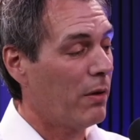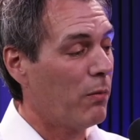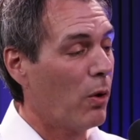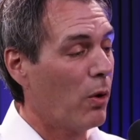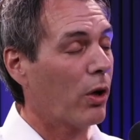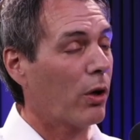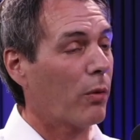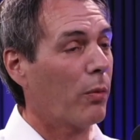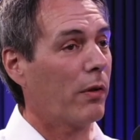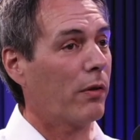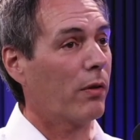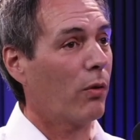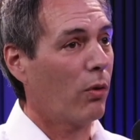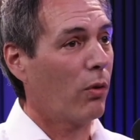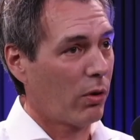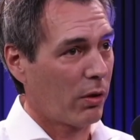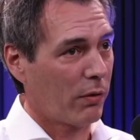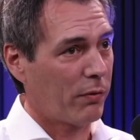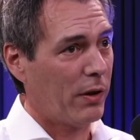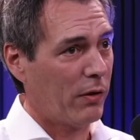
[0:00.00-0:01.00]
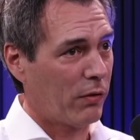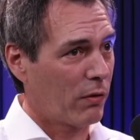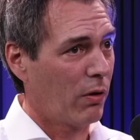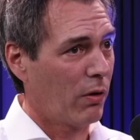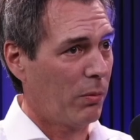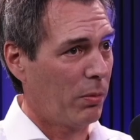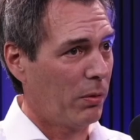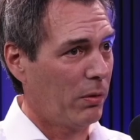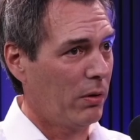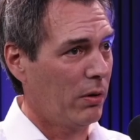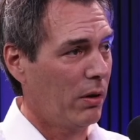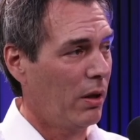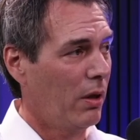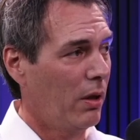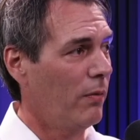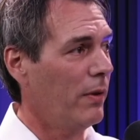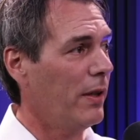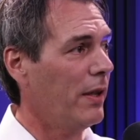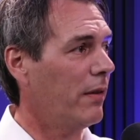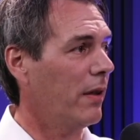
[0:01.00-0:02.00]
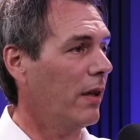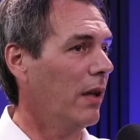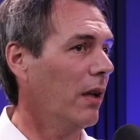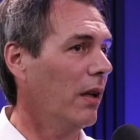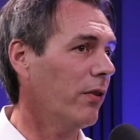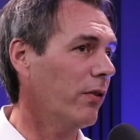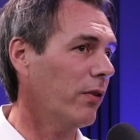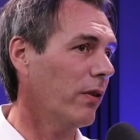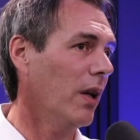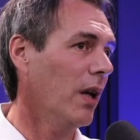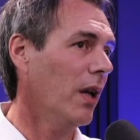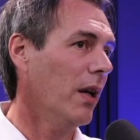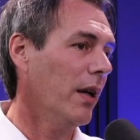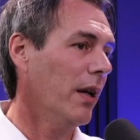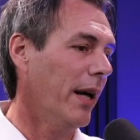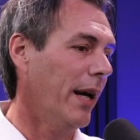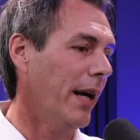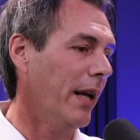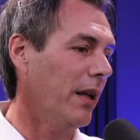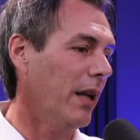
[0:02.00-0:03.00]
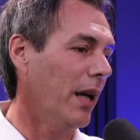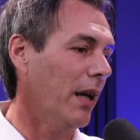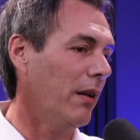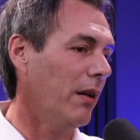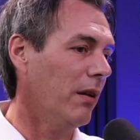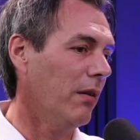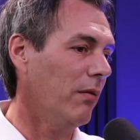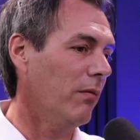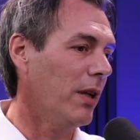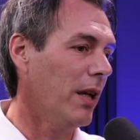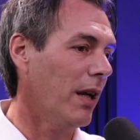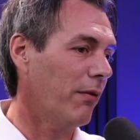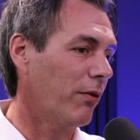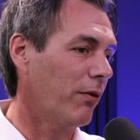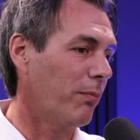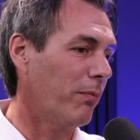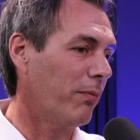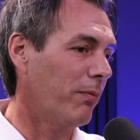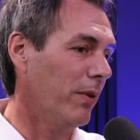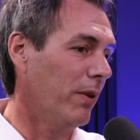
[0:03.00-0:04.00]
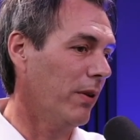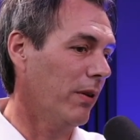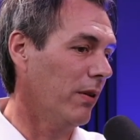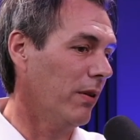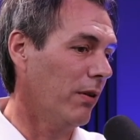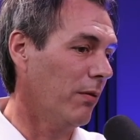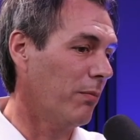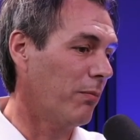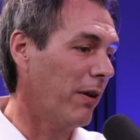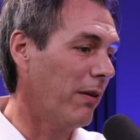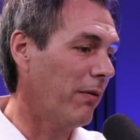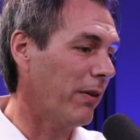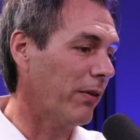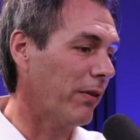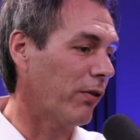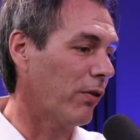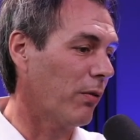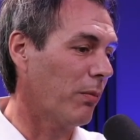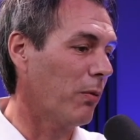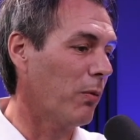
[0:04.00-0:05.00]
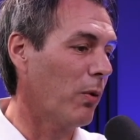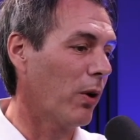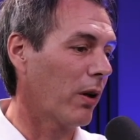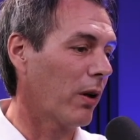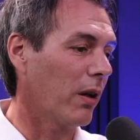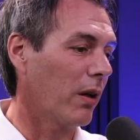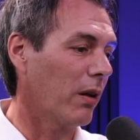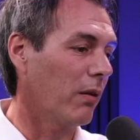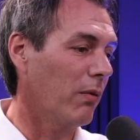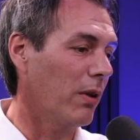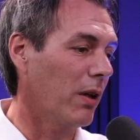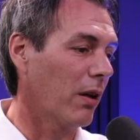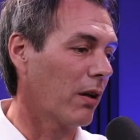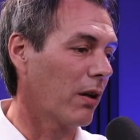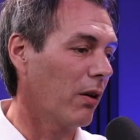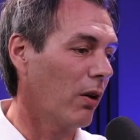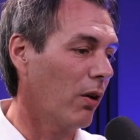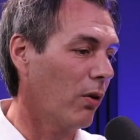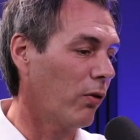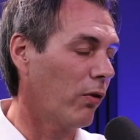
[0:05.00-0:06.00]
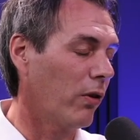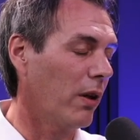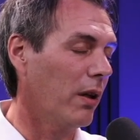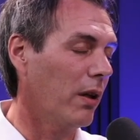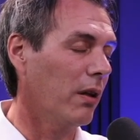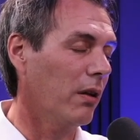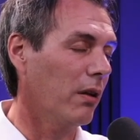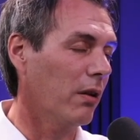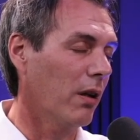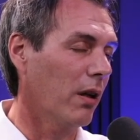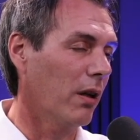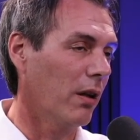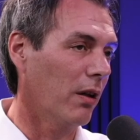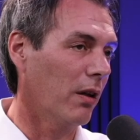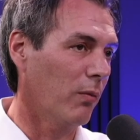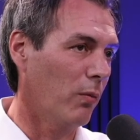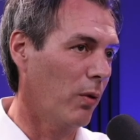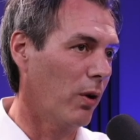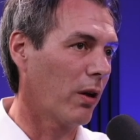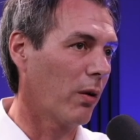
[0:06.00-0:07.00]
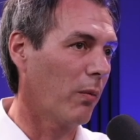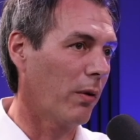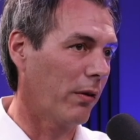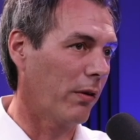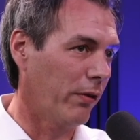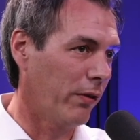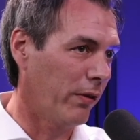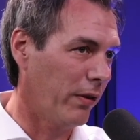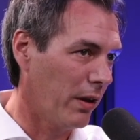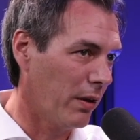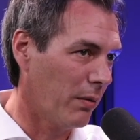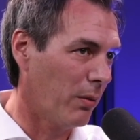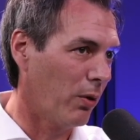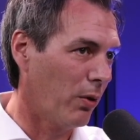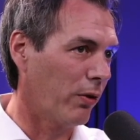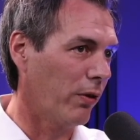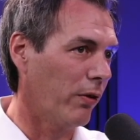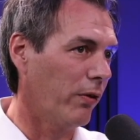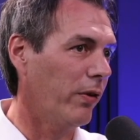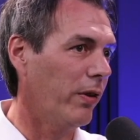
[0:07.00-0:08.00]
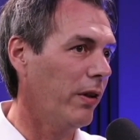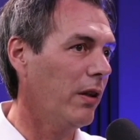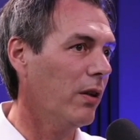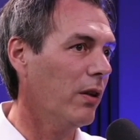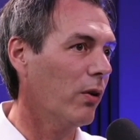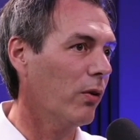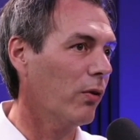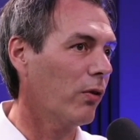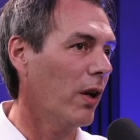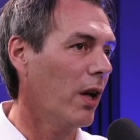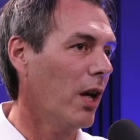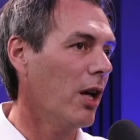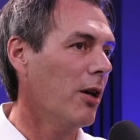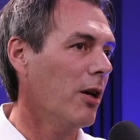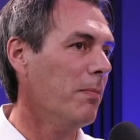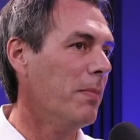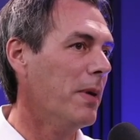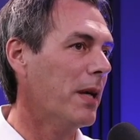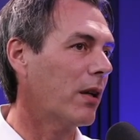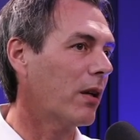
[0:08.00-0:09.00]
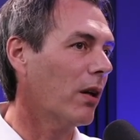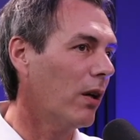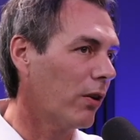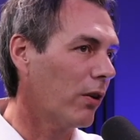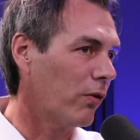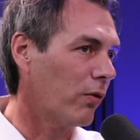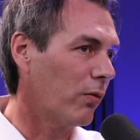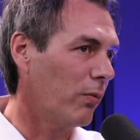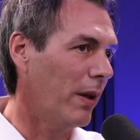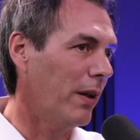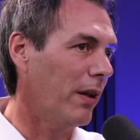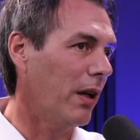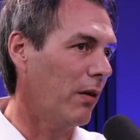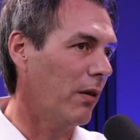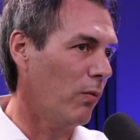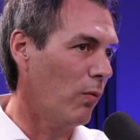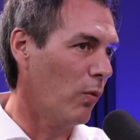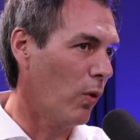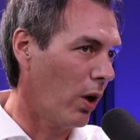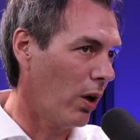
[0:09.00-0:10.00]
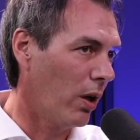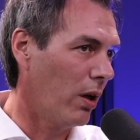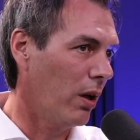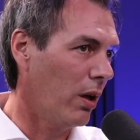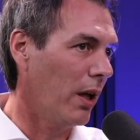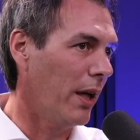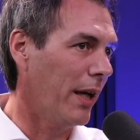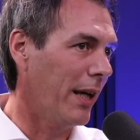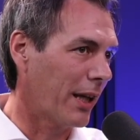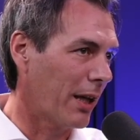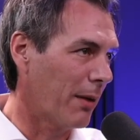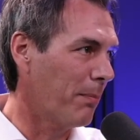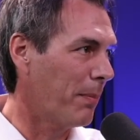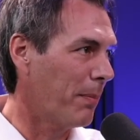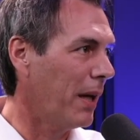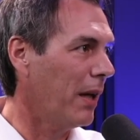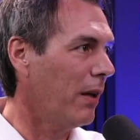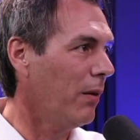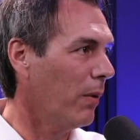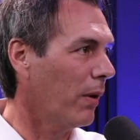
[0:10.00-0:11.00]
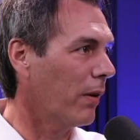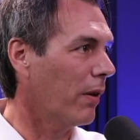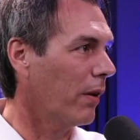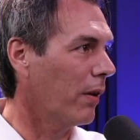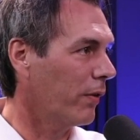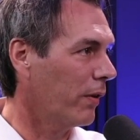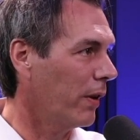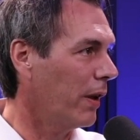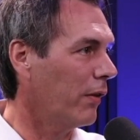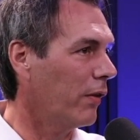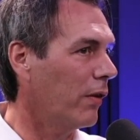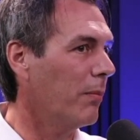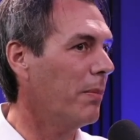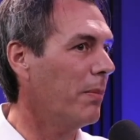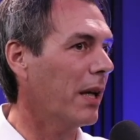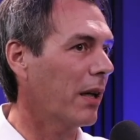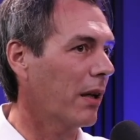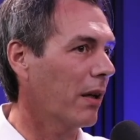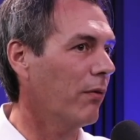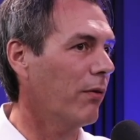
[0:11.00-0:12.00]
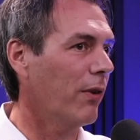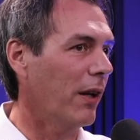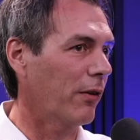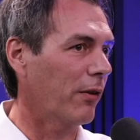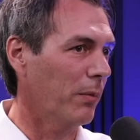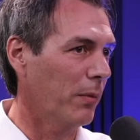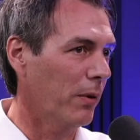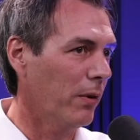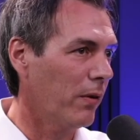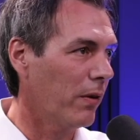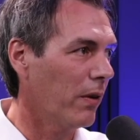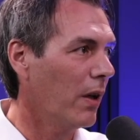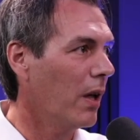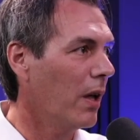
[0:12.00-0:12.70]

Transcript: work with all of these global retailers, and we have the privilege to be working. We are closely working with the CMOs and CEOs, because when they run a campaign with us, it's a big investment,